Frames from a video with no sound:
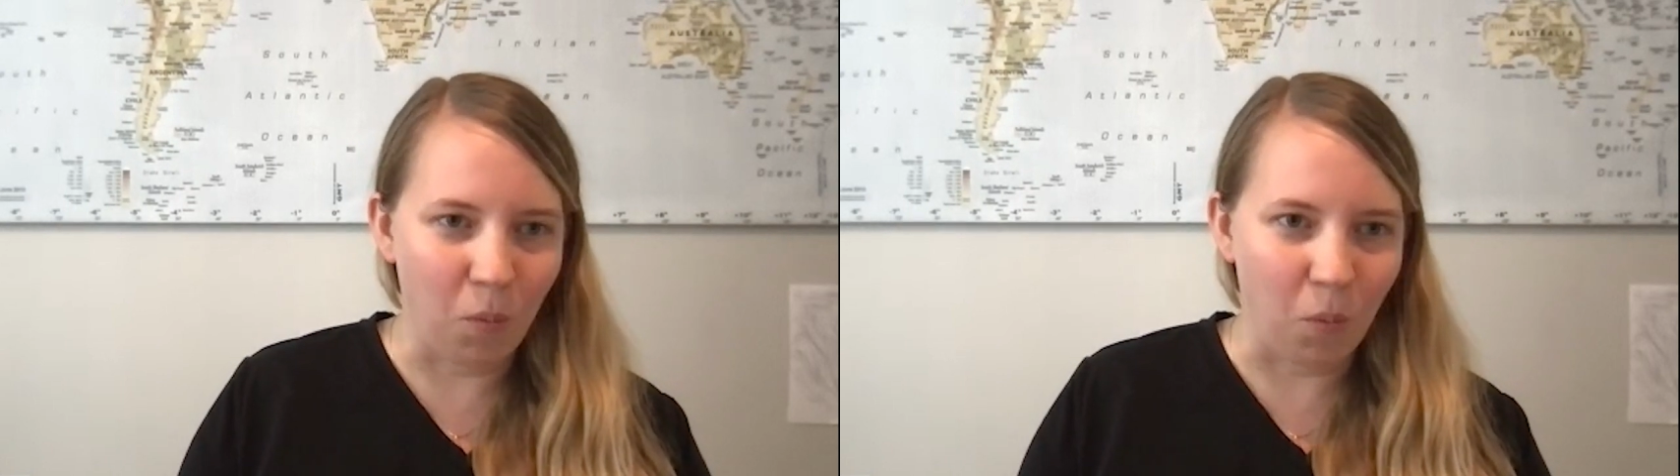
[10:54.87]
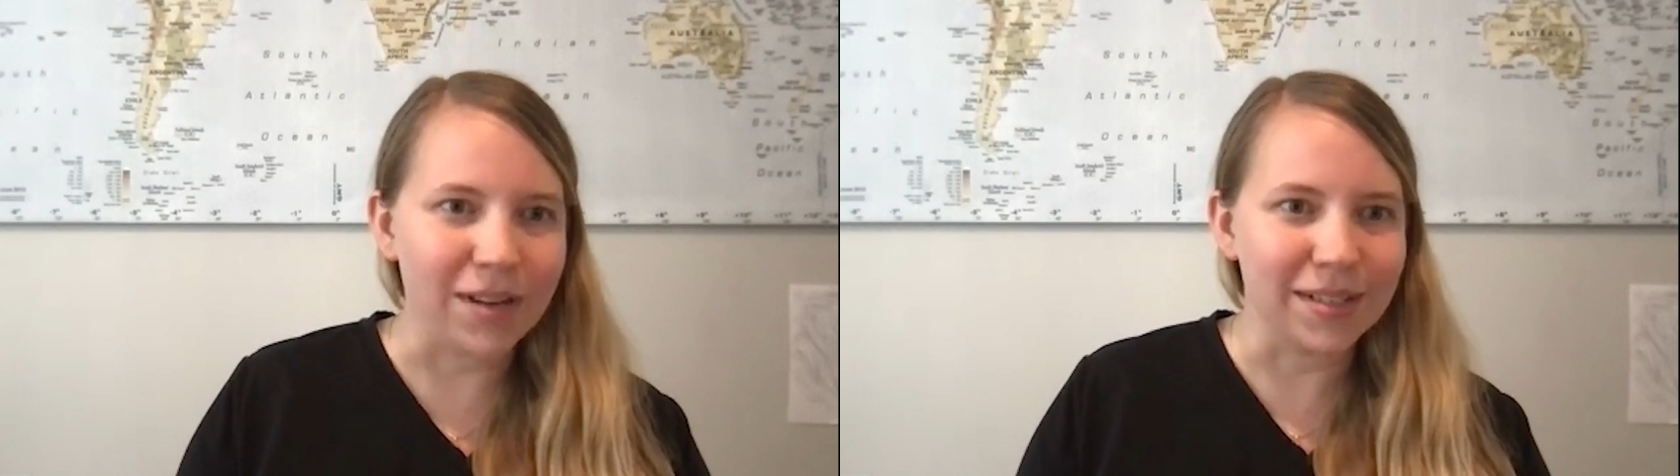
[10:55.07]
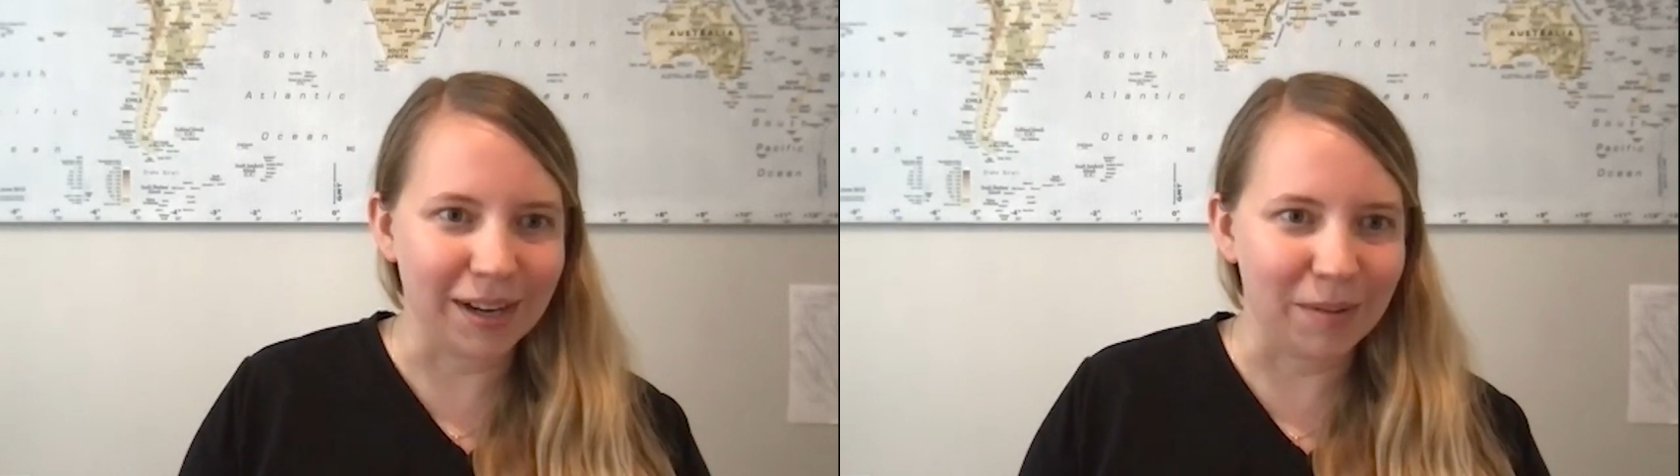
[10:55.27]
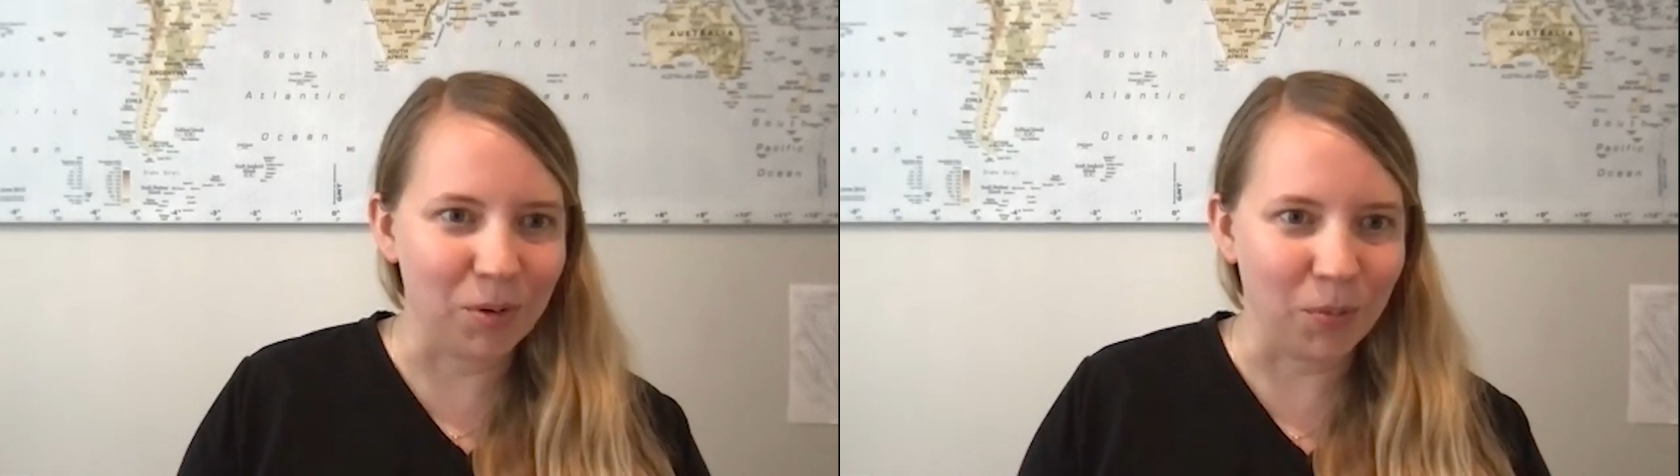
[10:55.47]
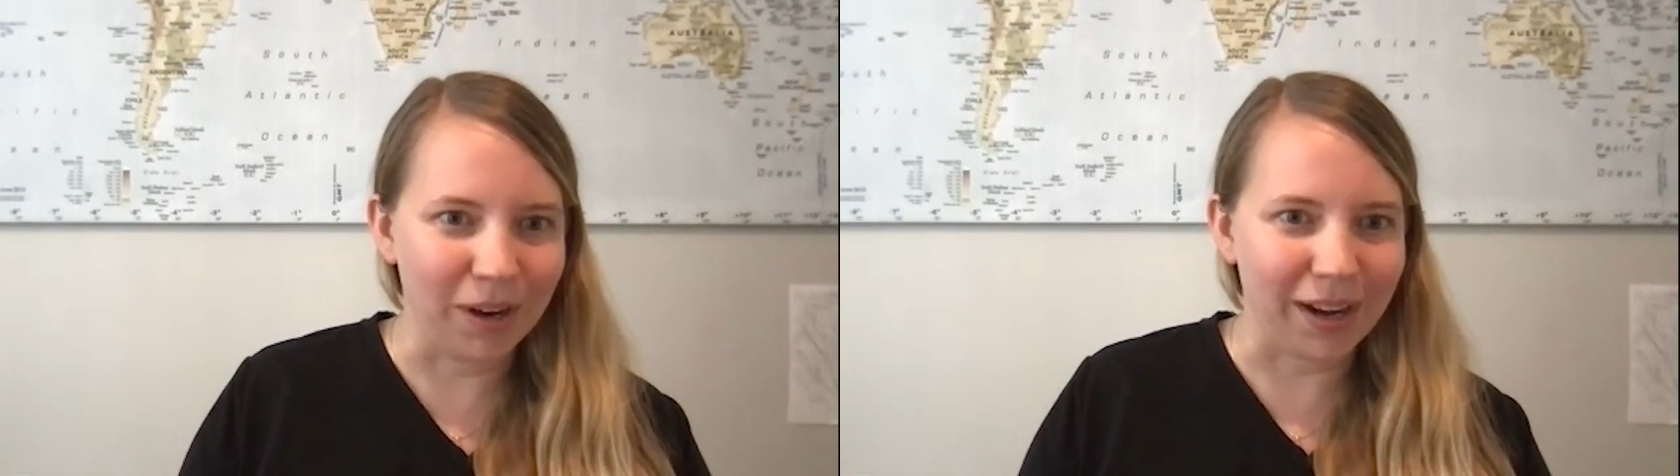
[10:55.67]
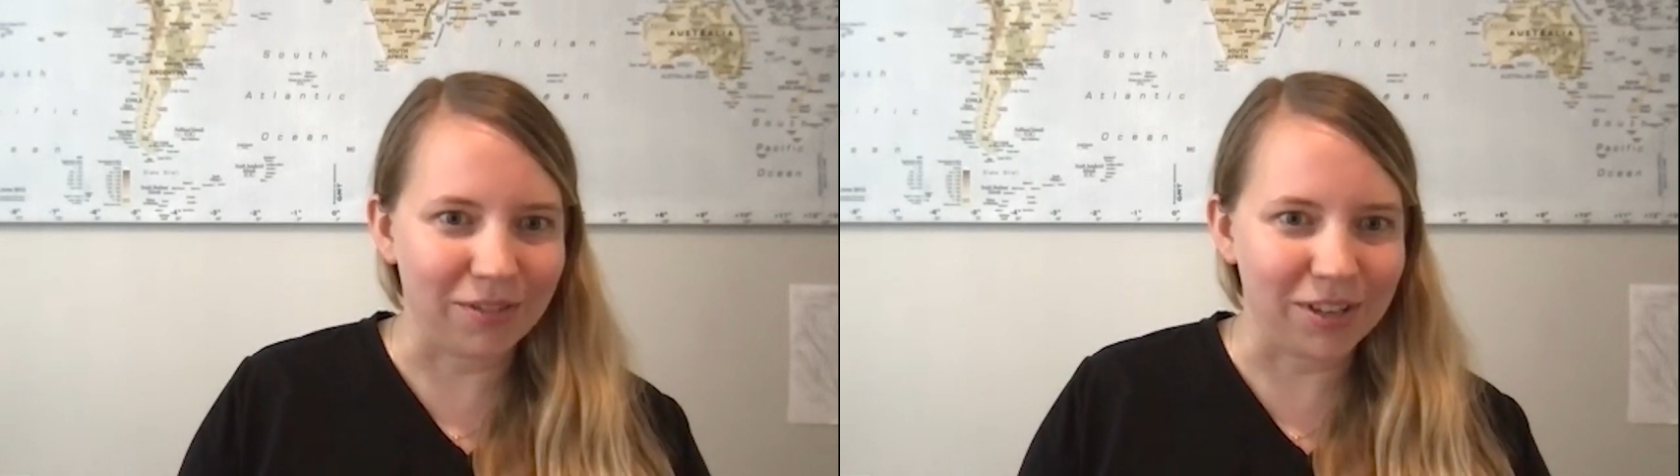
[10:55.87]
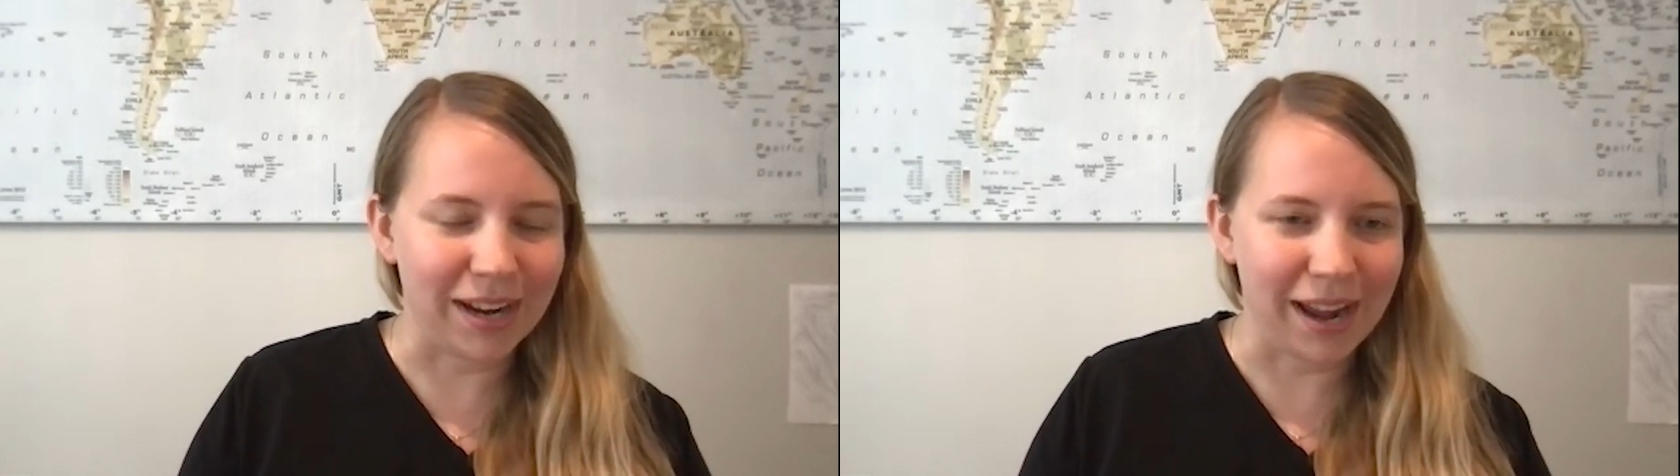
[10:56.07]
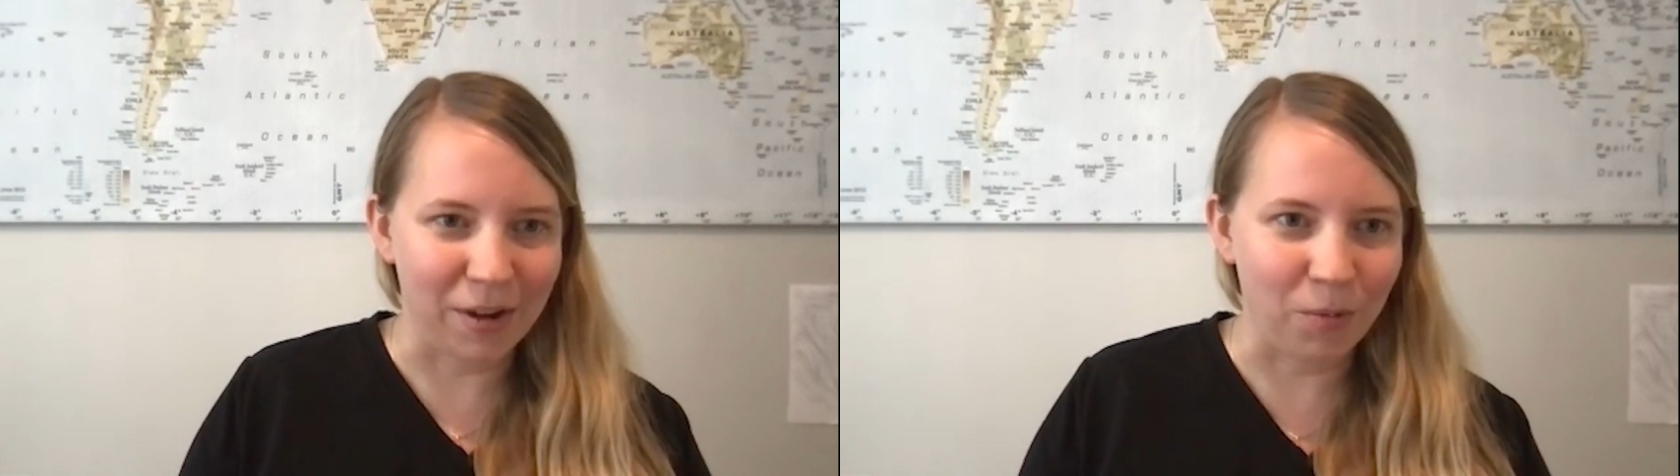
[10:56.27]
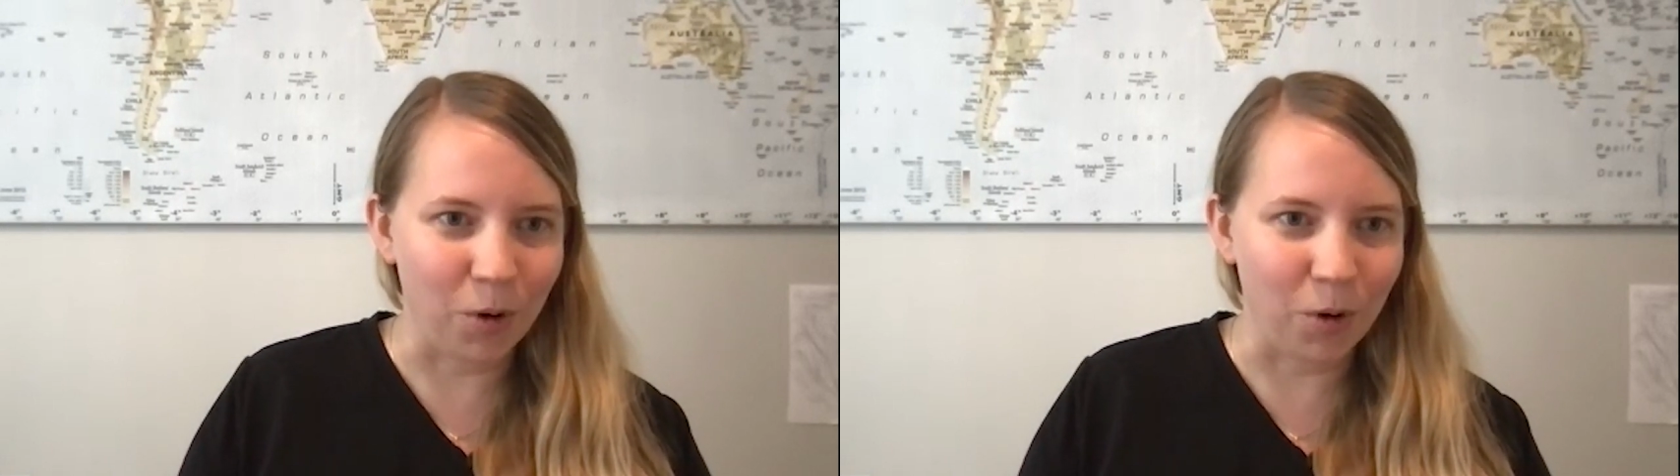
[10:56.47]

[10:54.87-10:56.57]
to want to come to work every day and